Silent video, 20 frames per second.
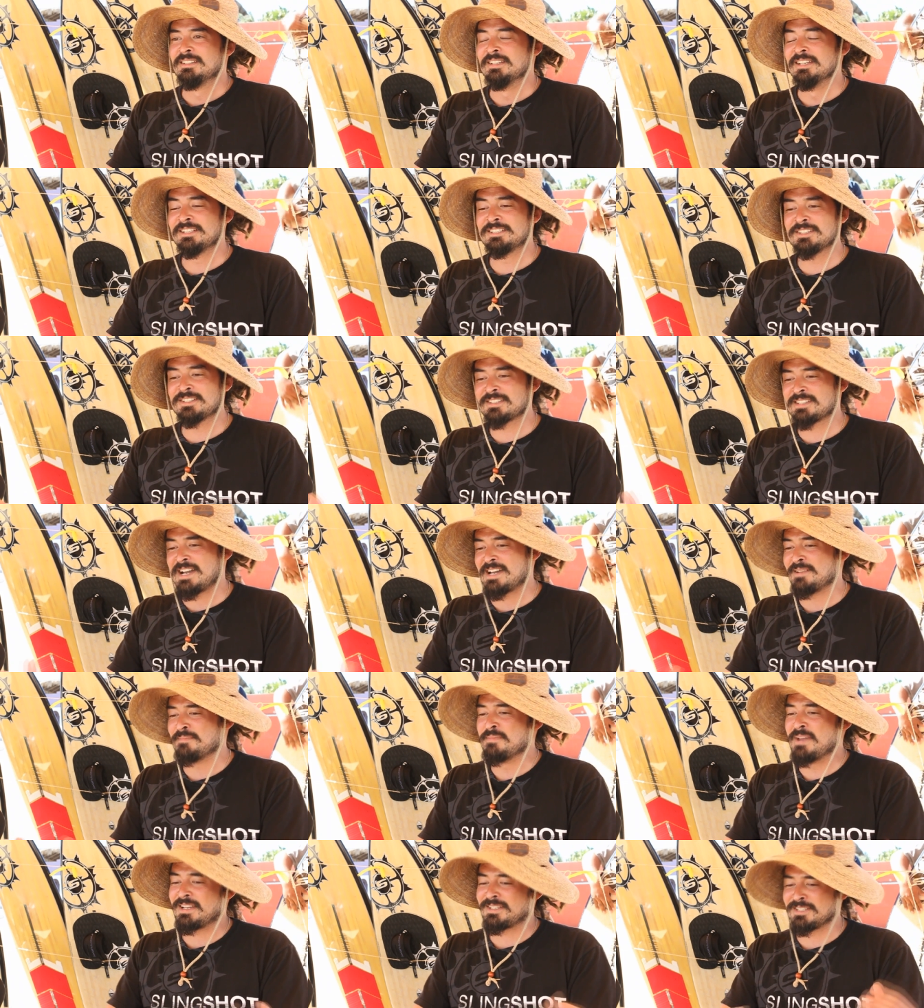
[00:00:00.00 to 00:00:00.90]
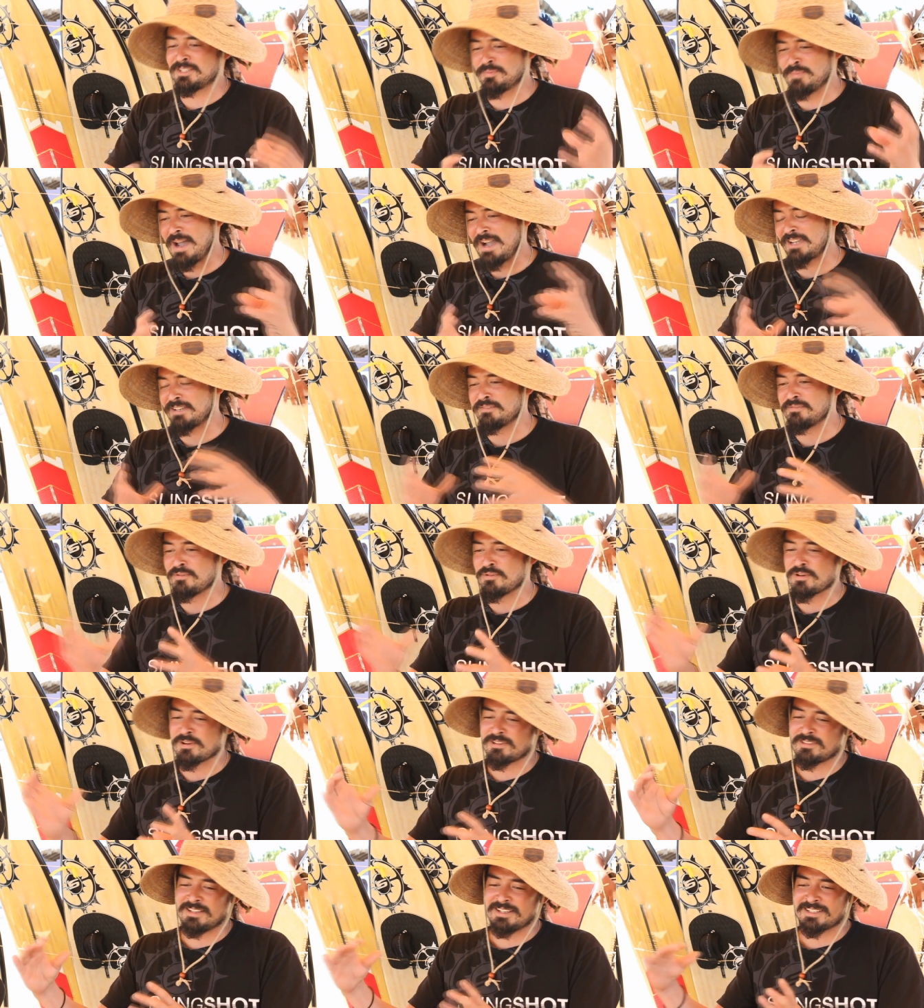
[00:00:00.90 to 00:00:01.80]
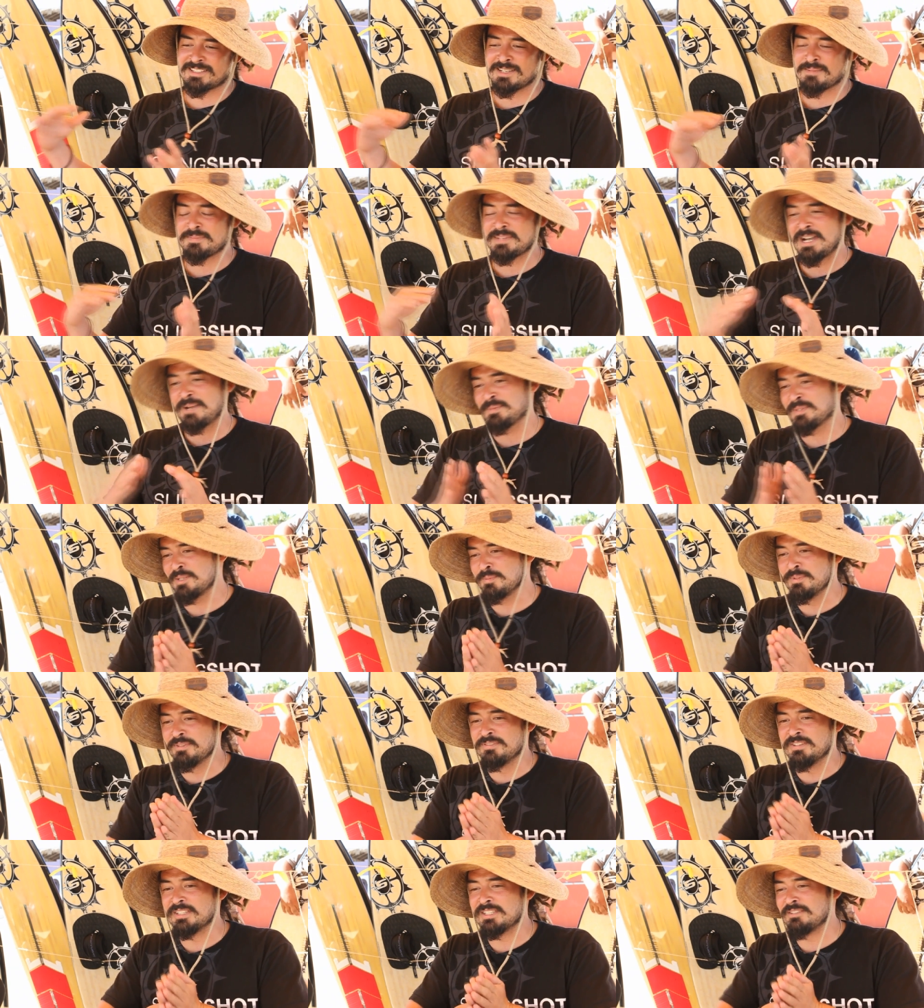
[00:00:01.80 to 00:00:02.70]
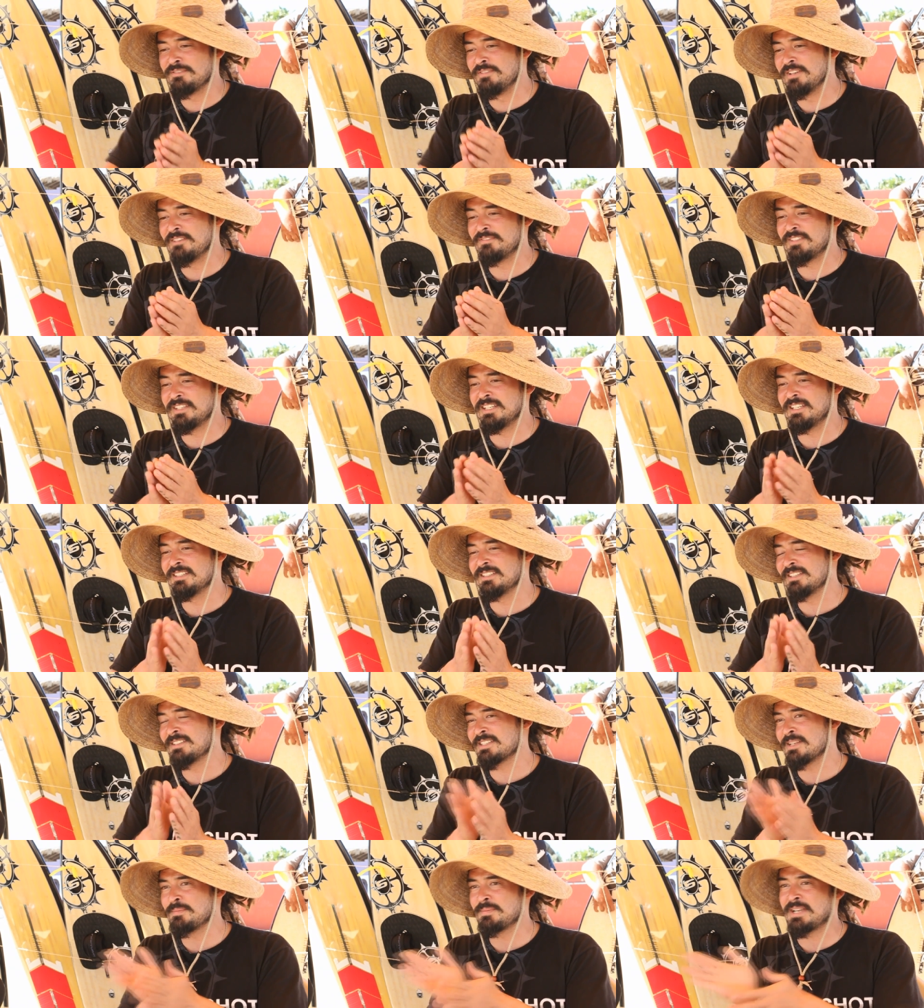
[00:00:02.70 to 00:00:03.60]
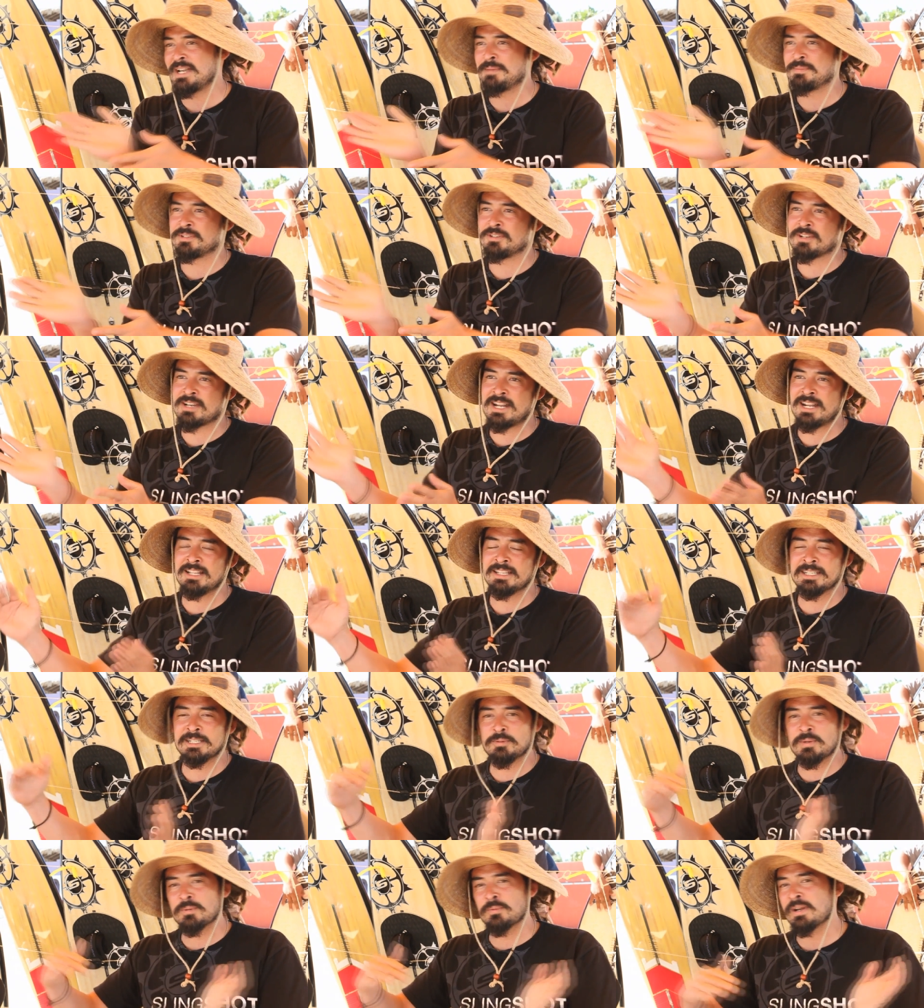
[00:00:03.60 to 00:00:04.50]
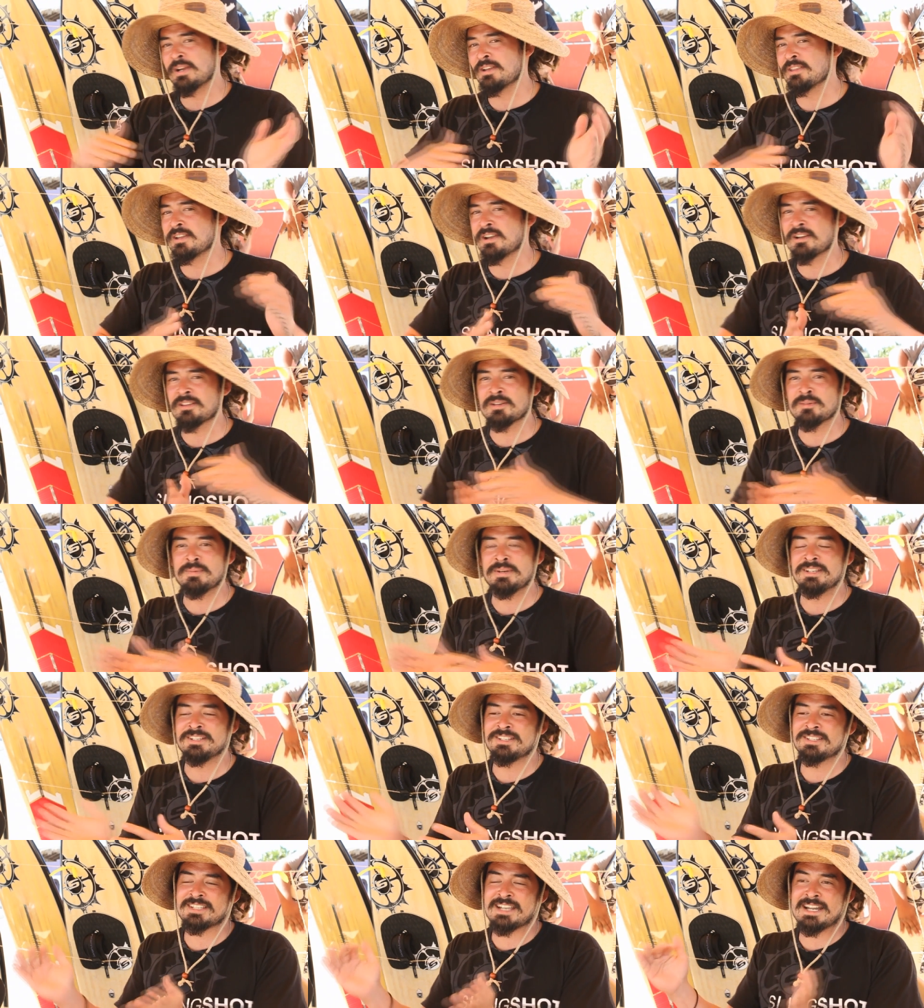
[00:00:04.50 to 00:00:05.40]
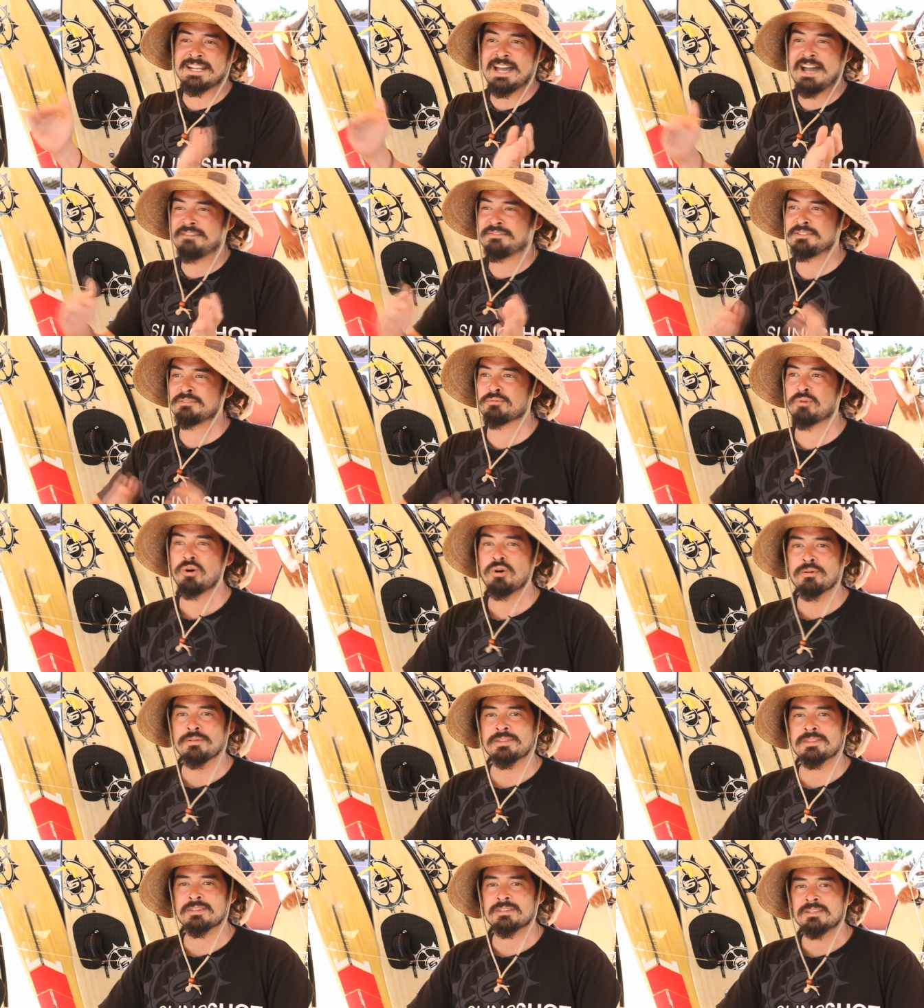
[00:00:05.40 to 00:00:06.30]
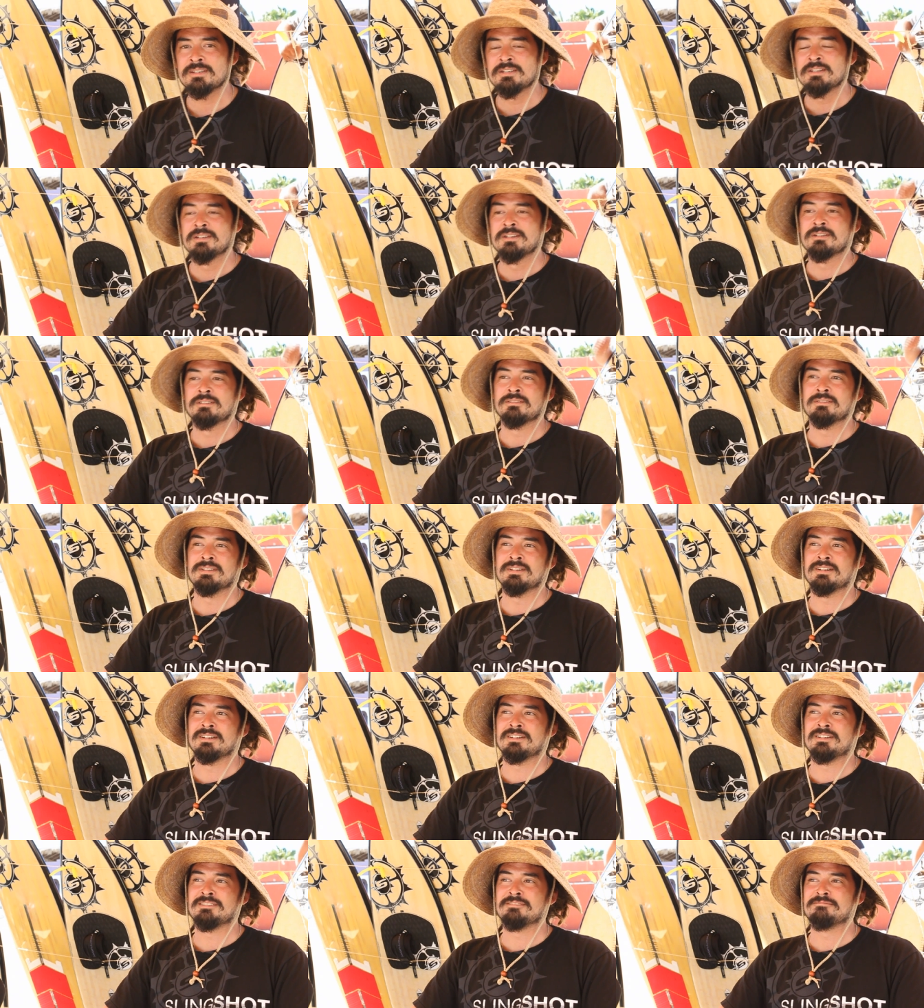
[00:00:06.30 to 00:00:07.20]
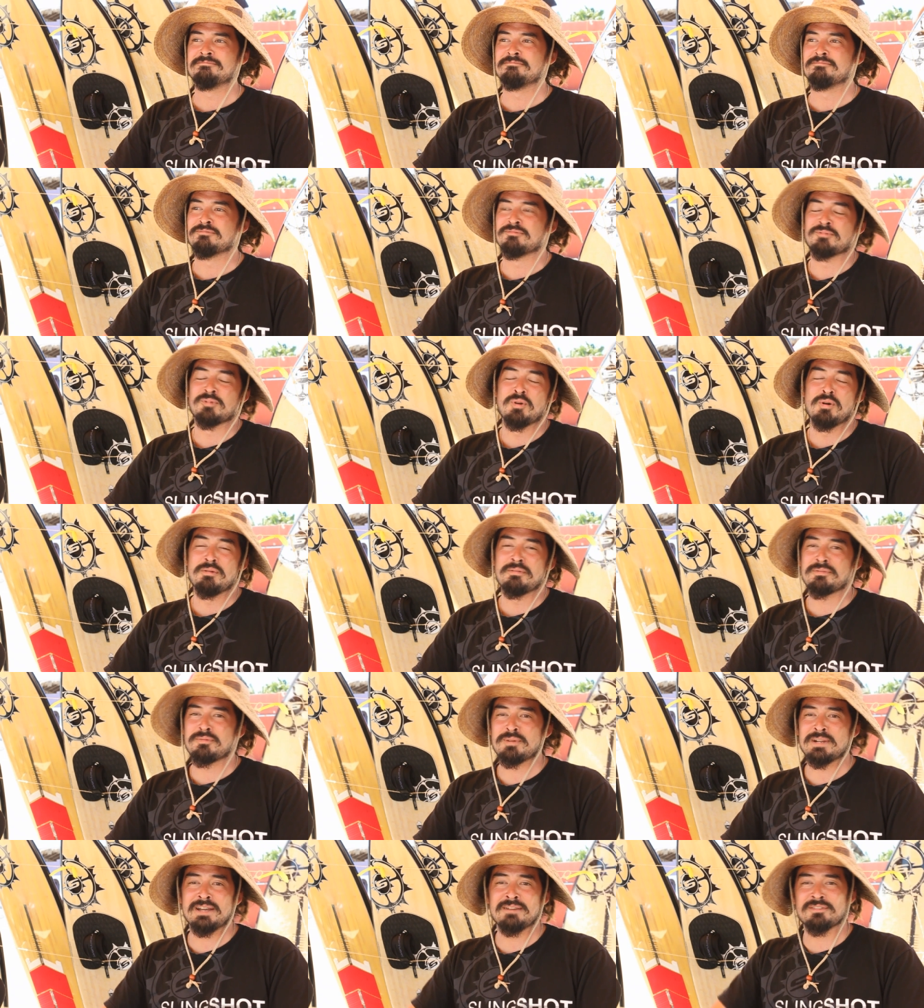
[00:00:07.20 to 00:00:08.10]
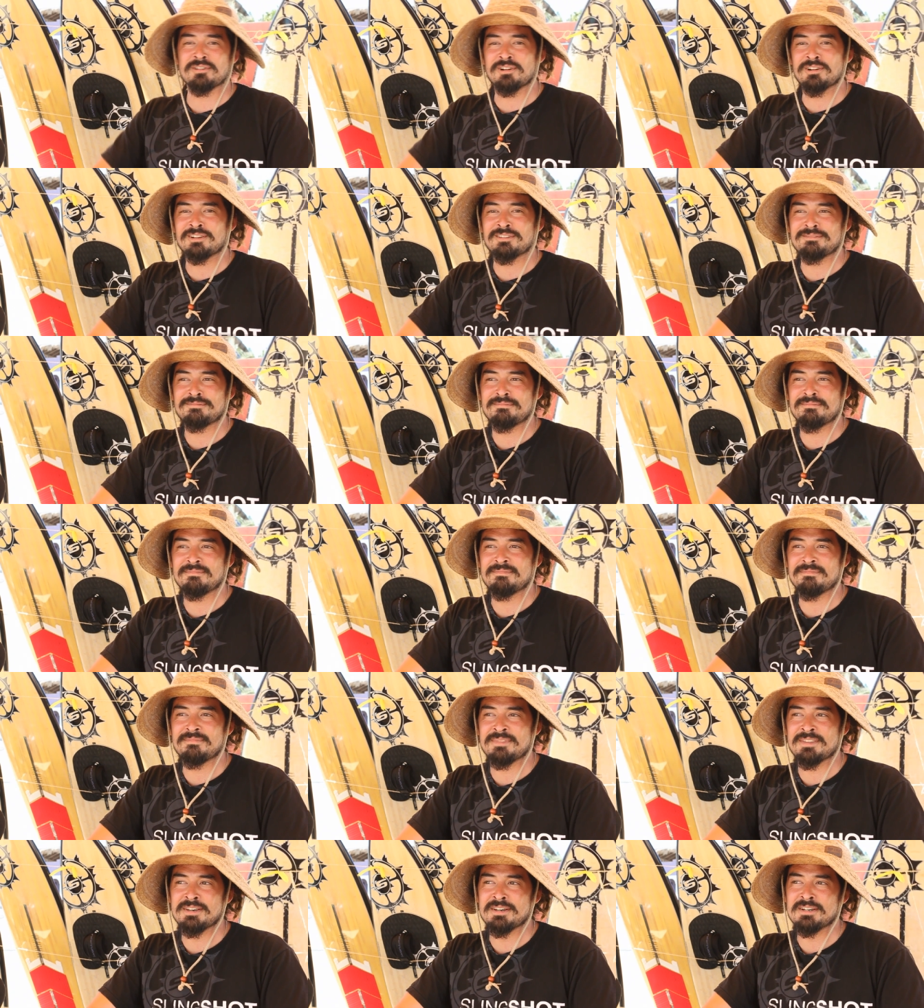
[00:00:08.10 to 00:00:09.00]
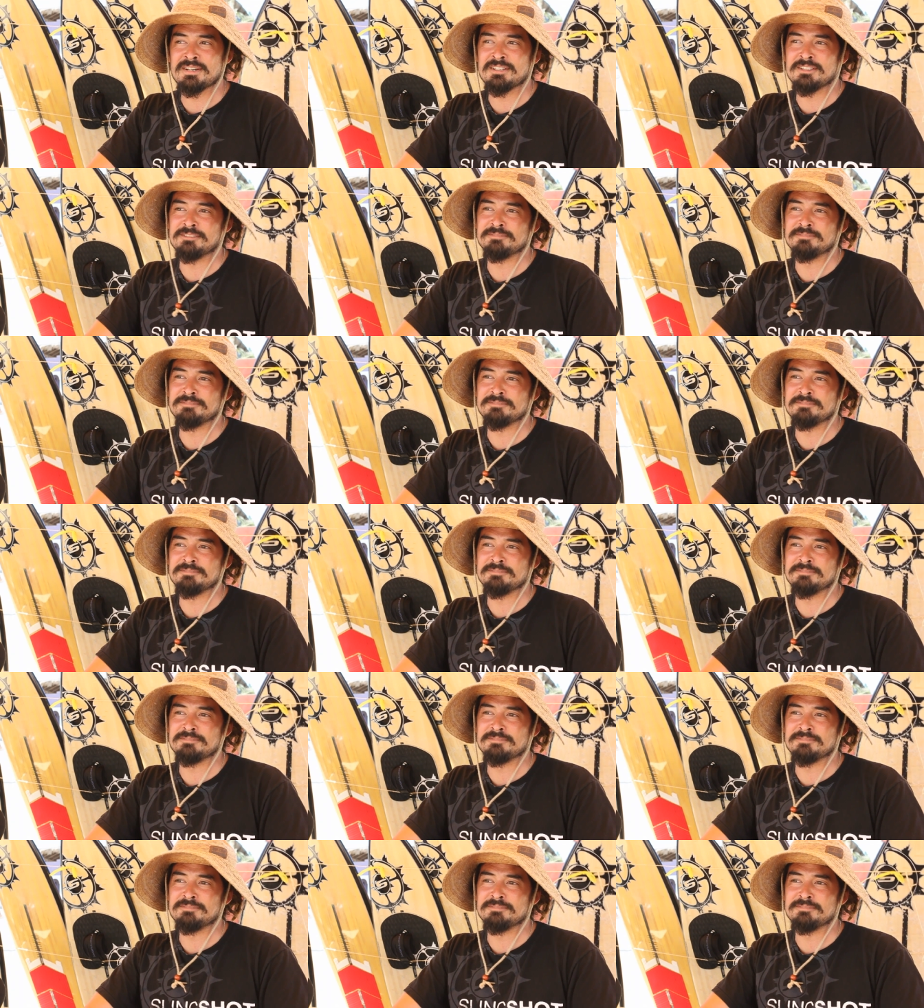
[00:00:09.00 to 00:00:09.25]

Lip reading: it just kind of meshes back and forth. Like sometimes it'll be 50-50, and then sometimes it'll kind of lean one way or the other. But you just kind of have to roll with whatever the